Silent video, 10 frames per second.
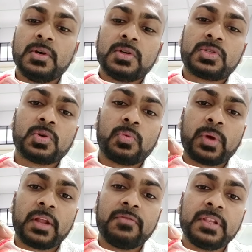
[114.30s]
So
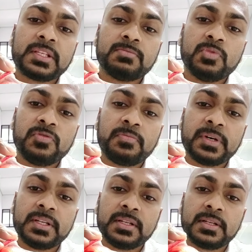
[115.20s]
whenever there's
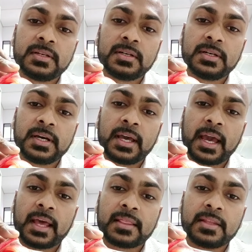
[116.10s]
movement
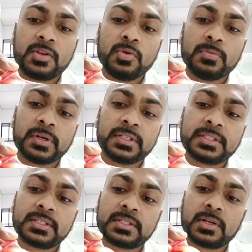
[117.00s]
at the
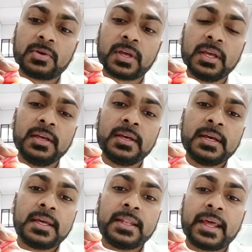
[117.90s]
humerus, okay,
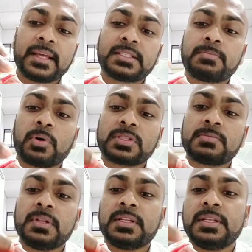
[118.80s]
there is a
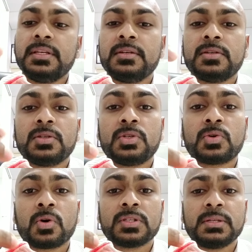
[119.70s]
possibility to
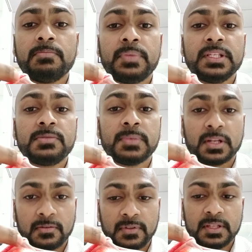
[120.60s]
cause impingement
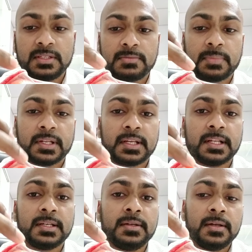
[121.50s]
of this
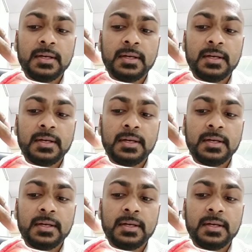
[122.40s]
particular